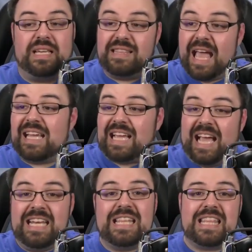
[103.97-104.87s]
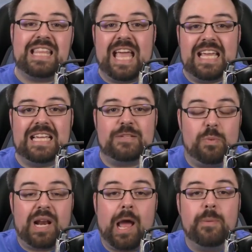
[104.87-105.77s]
like that kind of thing is
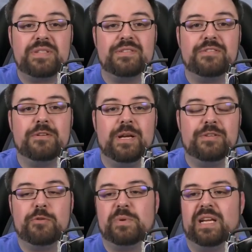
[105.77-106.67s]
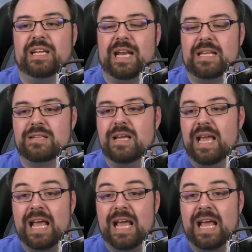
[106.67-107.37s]
what I was inter- interpreting it as.